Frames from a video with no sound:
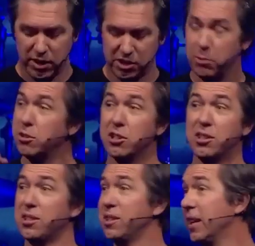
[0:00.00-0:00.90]
And she would just
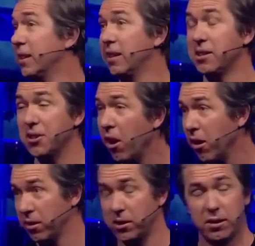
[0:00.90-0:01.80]
sing these
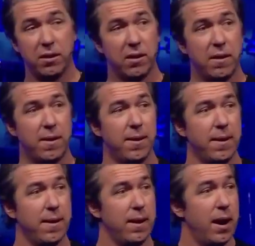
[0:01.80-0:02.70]
songs.
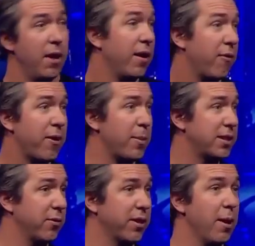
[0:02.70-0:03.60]
And then I found
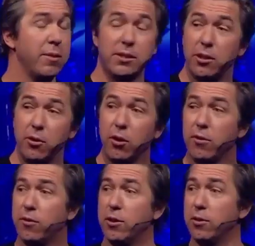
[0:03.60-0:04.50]
myself coming to
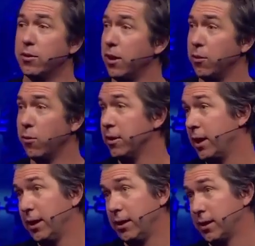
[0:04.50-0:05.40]
Northview, and, and one
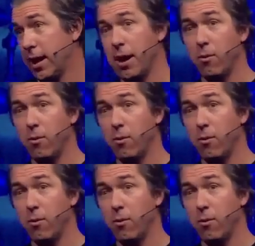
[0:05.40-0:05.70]
day this guy